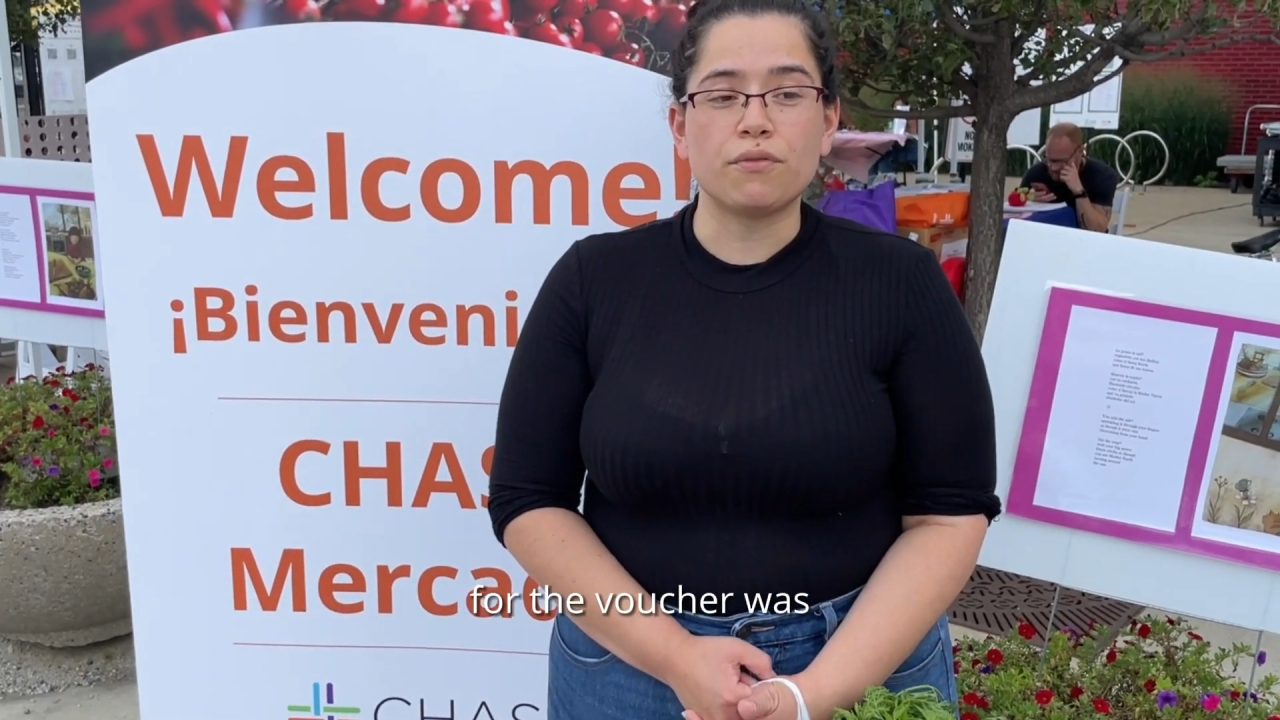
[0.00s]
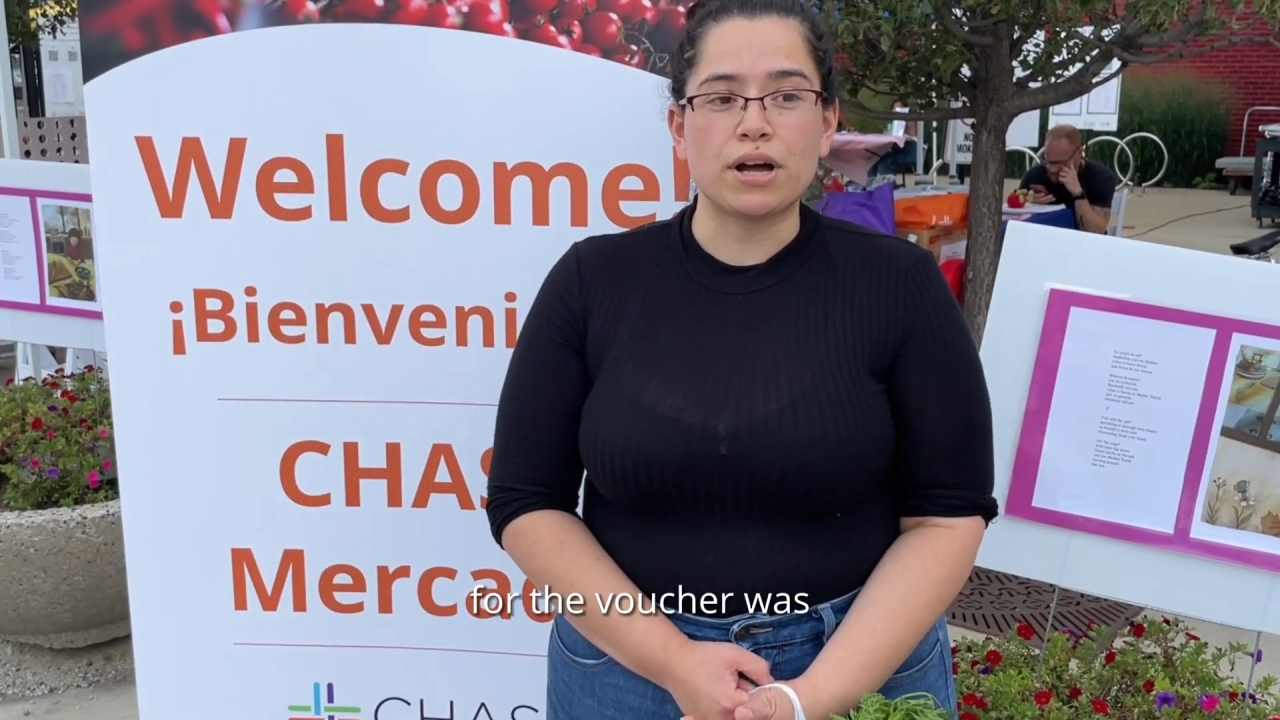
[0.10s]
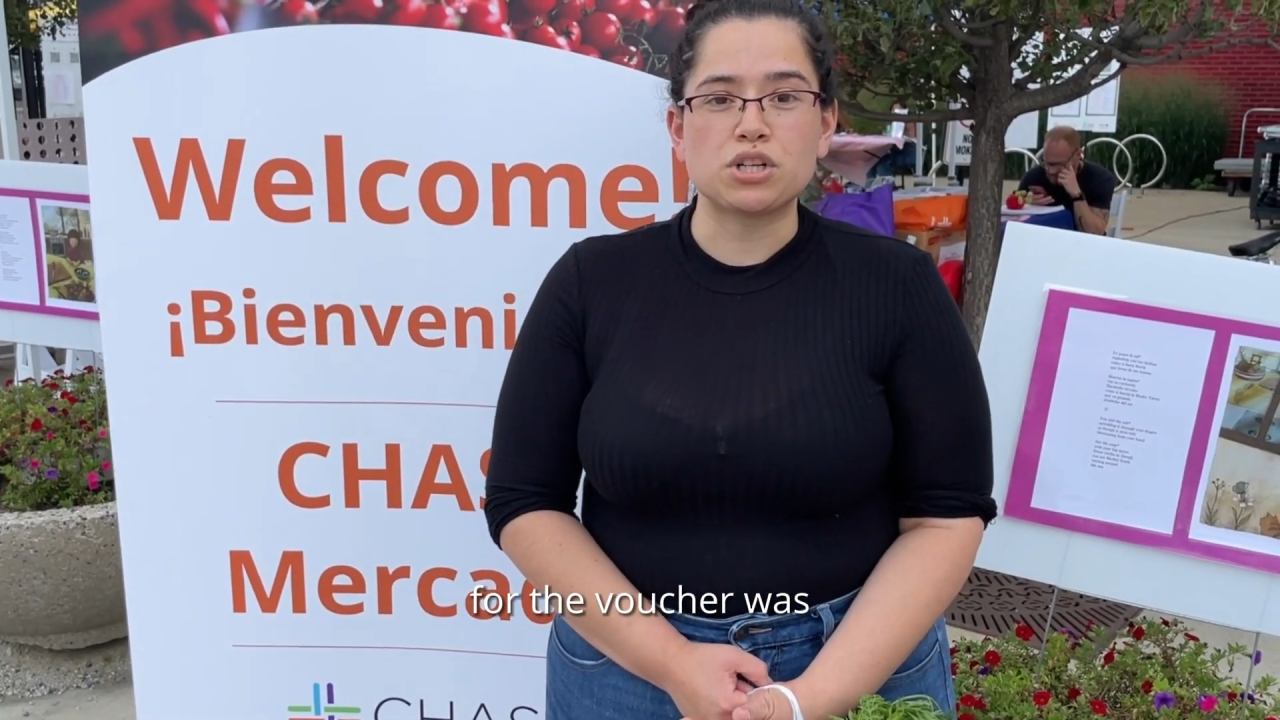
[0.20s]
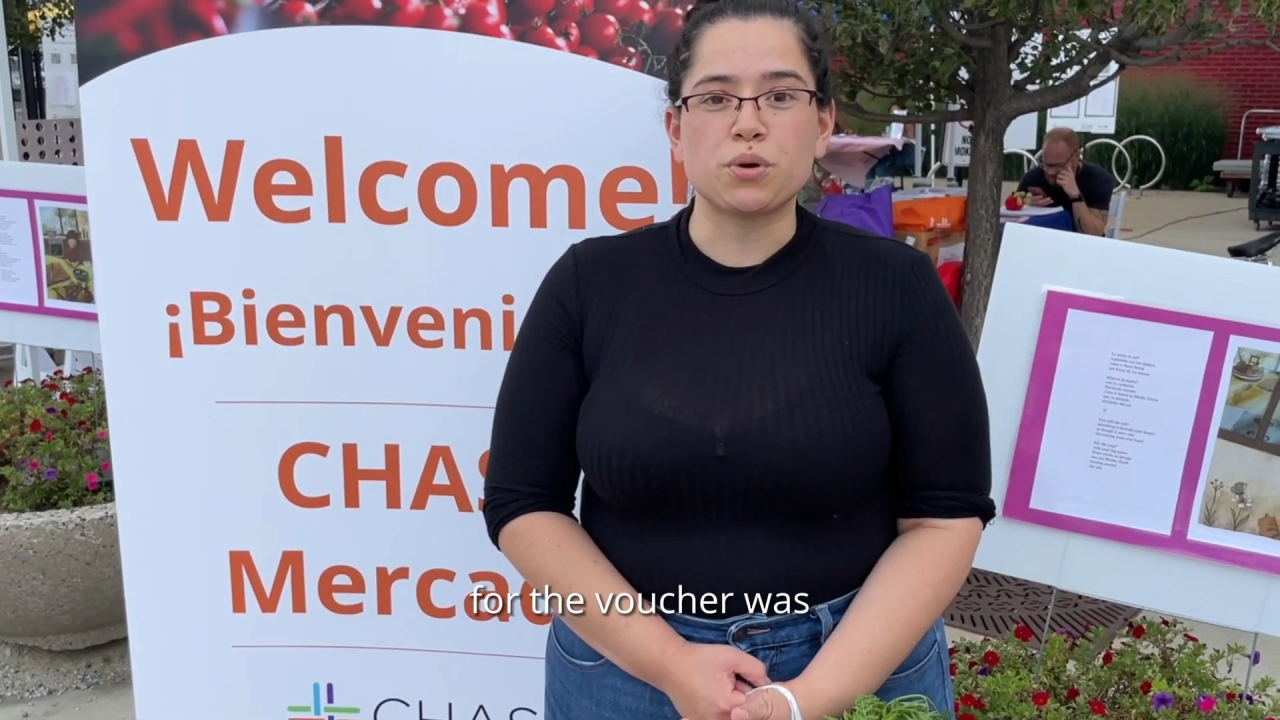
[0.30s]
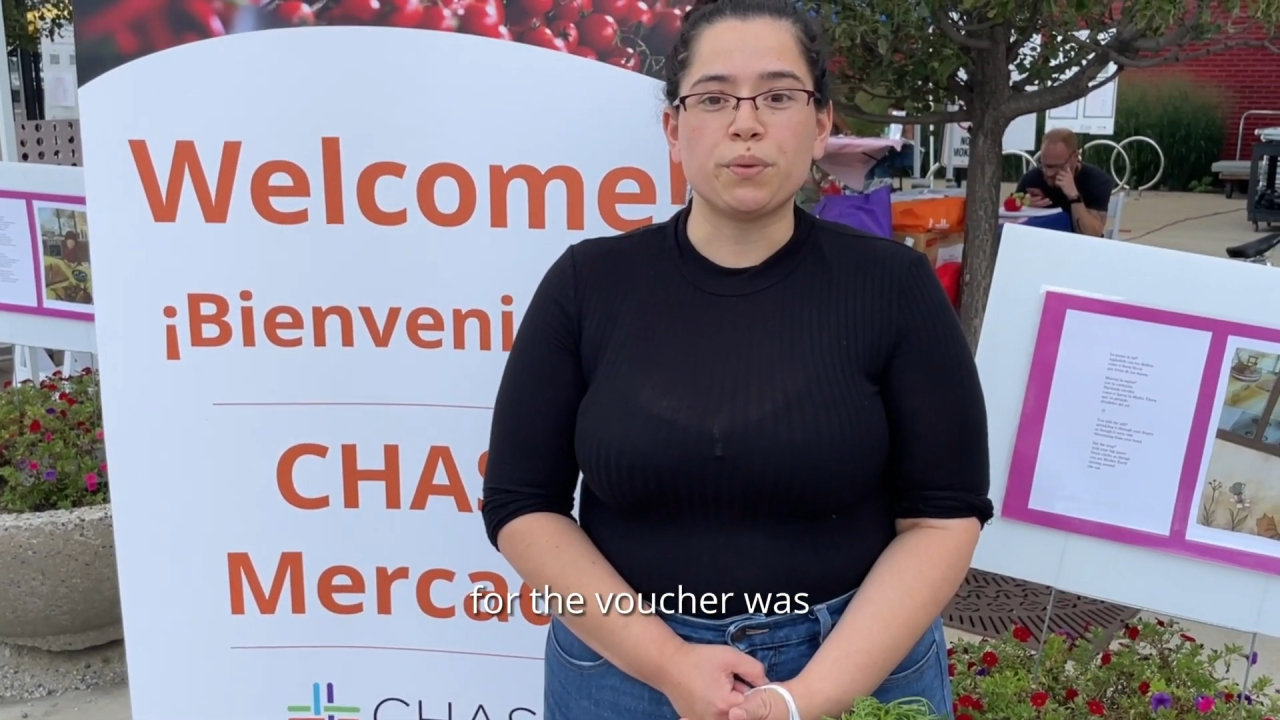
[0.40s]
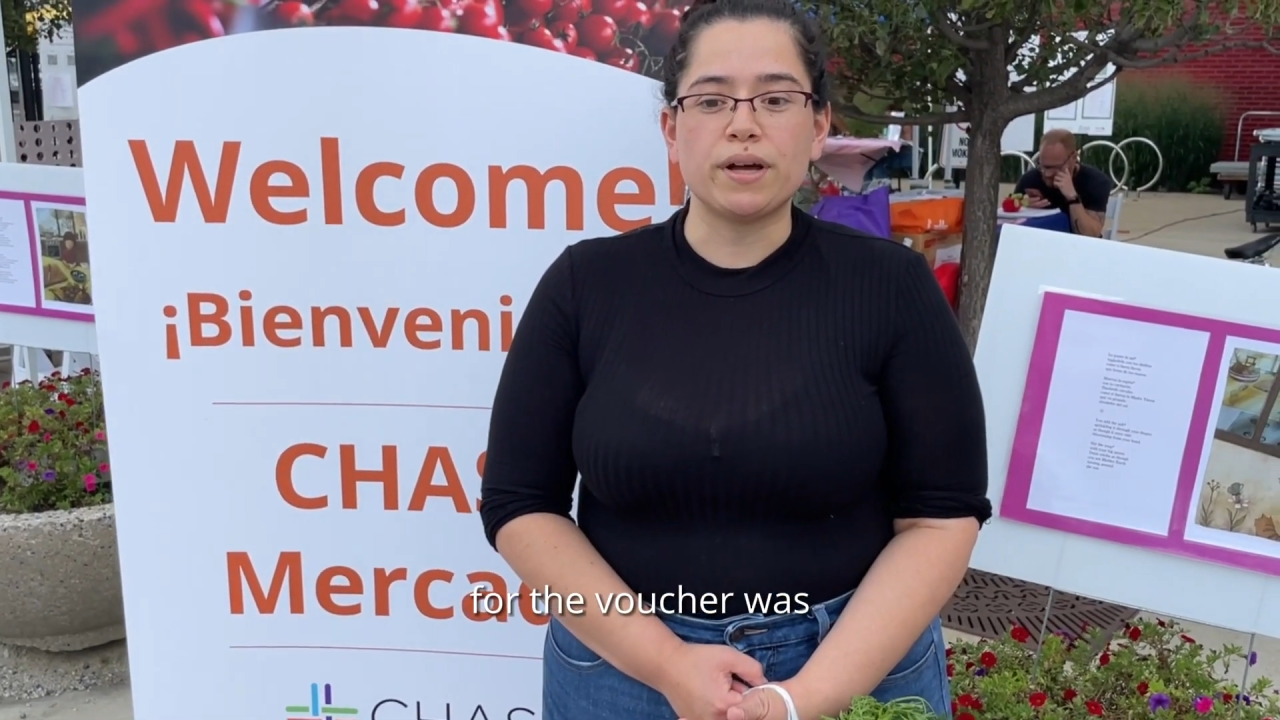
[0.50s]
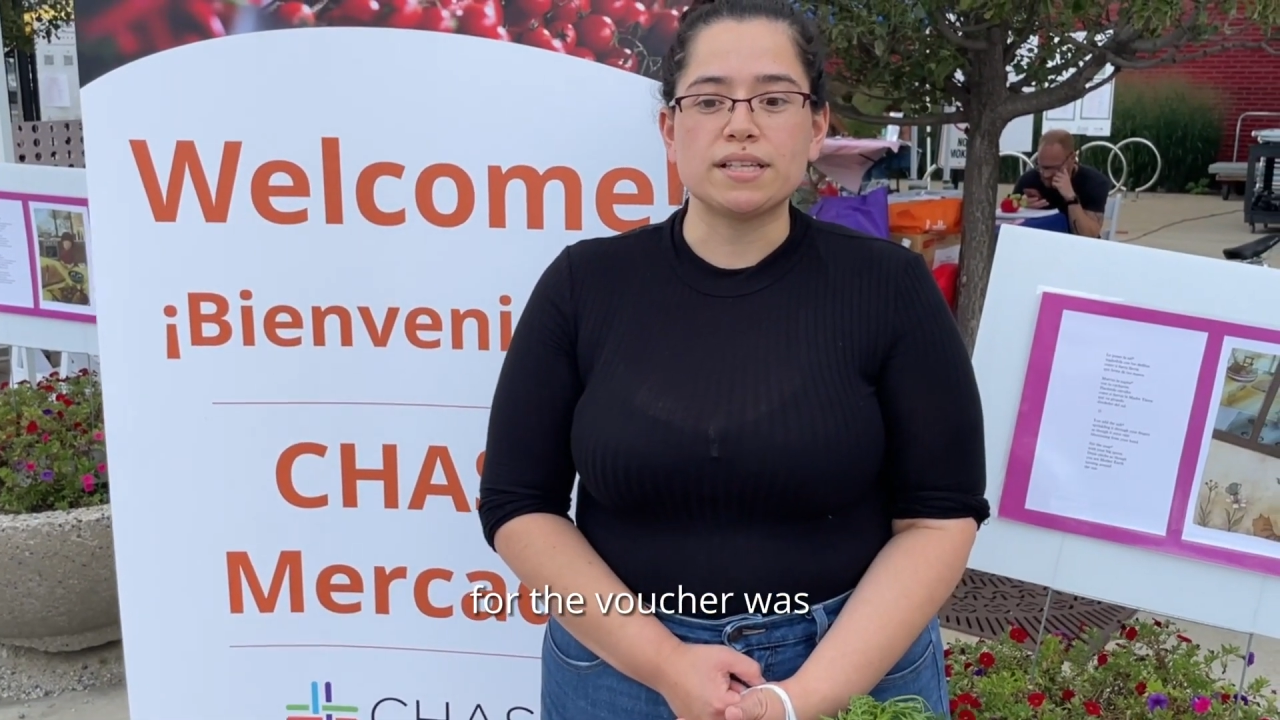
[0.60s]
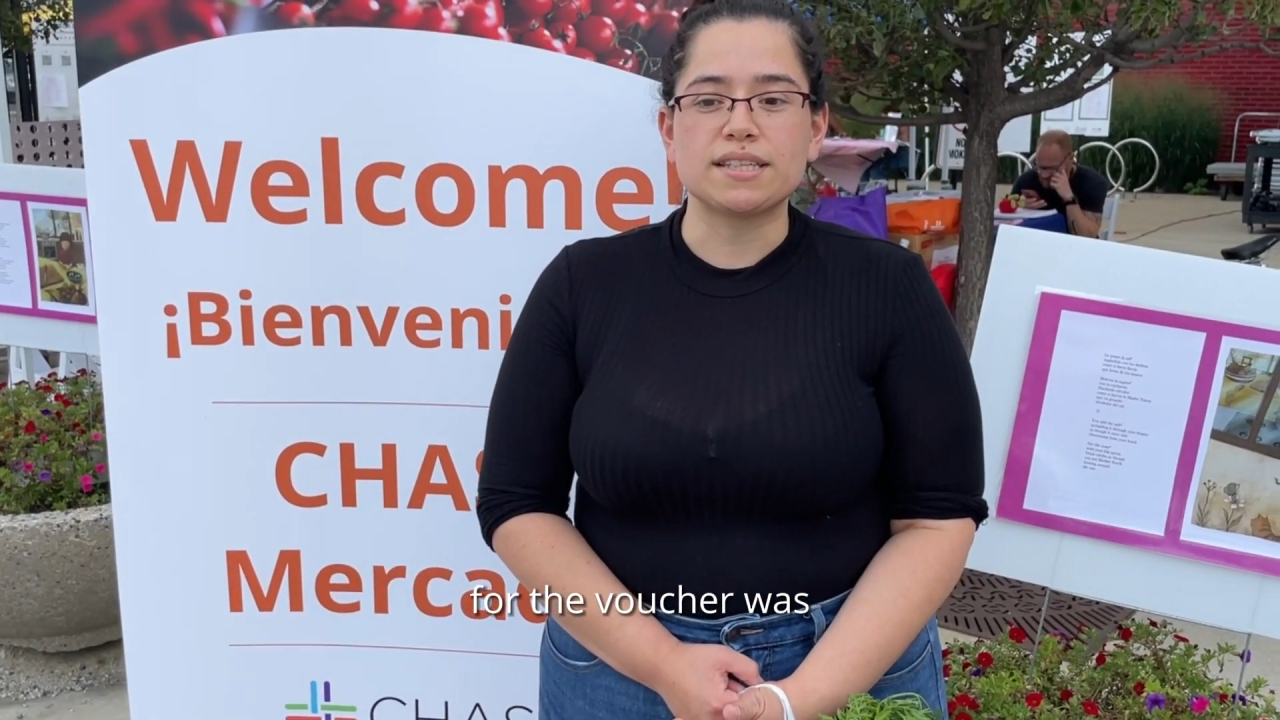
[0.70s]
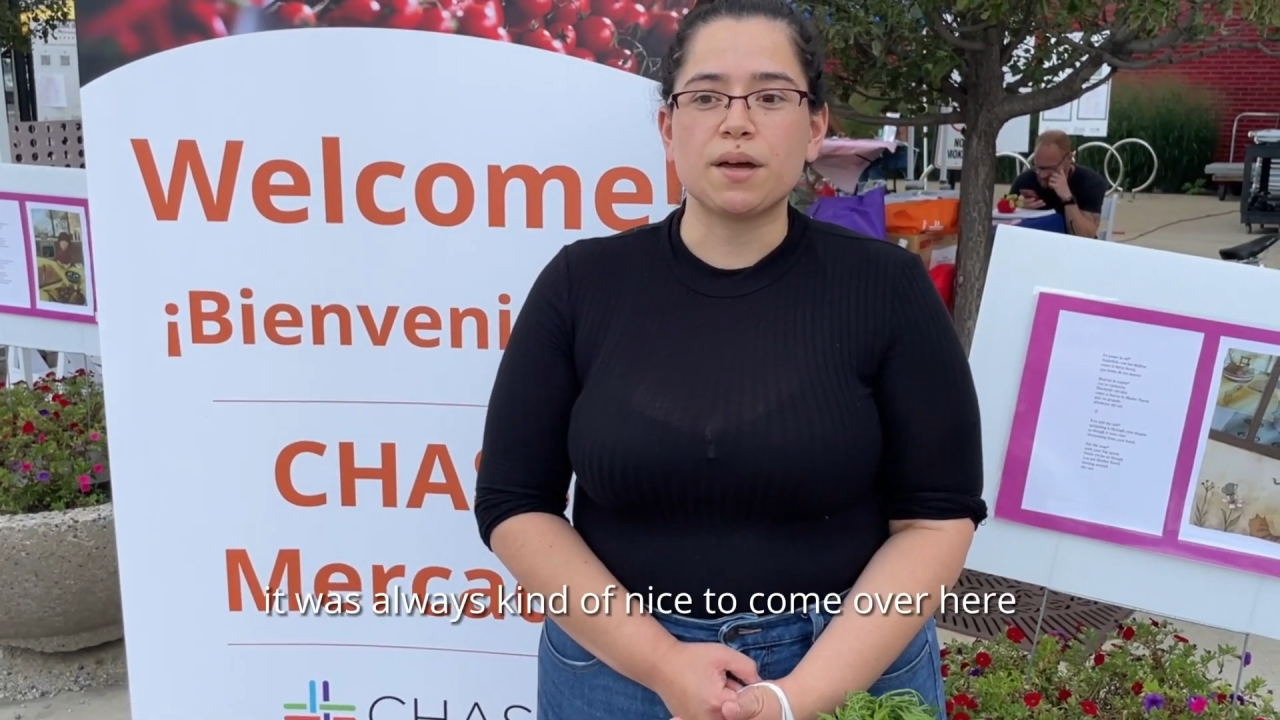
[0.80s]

voucher was